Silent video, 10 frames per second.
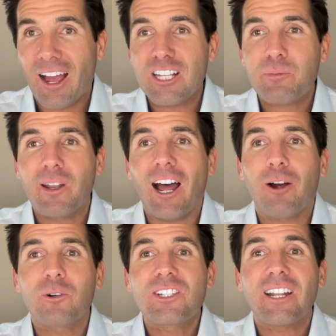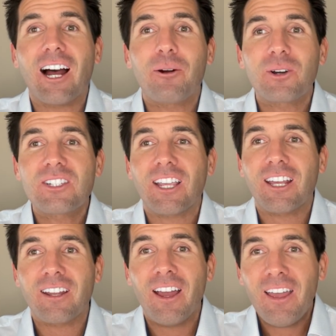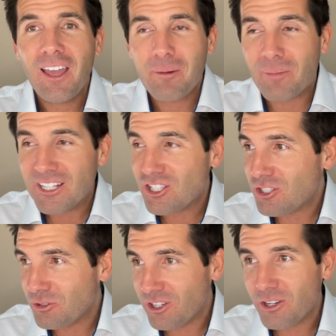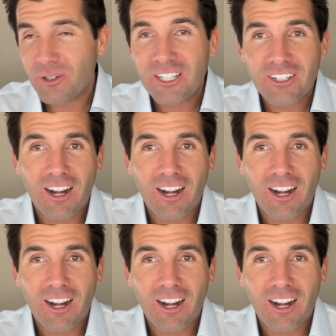I spend hours and hours in my studio here